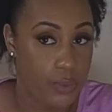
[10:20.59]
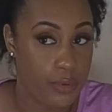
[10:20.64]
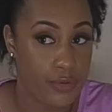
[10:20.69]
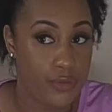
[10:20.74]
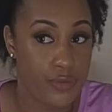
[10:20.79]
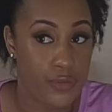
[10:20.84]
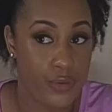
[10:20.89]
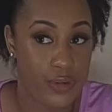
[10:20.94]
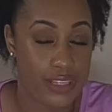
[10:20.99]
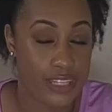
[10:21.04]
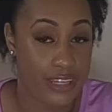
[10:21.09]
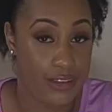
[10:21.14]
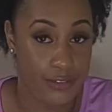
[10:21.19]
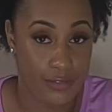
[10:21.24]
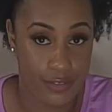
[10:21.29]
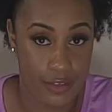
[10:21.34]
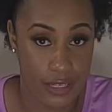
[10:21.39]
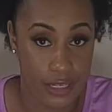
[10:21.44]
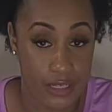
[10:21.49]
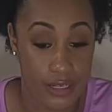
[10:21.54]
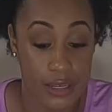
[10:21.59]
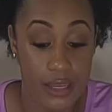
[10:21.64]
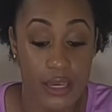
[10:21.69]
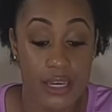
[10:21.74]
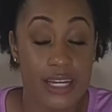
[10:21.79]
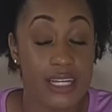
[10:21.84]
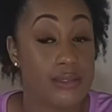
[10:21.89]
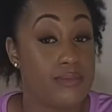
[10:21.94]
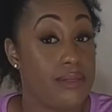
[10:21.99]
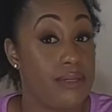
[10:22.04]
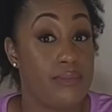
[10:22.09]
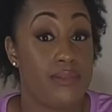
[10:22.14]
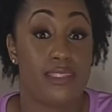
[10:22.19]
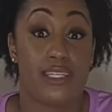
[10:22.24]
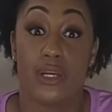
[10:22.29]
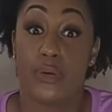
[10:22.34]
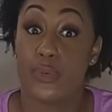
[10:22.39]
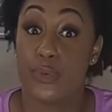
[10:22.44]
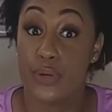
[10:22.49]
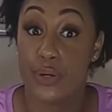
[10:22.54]
before they feed, because babies
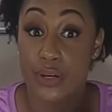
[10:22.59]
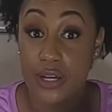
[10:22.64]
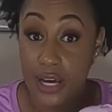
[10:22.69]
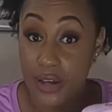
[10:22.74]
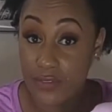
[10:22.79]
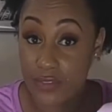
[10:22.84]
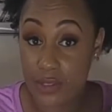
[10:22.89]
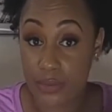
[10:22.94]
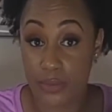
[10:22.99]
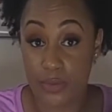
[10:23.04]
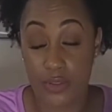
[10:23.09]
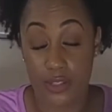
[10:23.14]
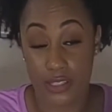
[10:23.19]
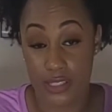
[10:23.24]
get real comfortable.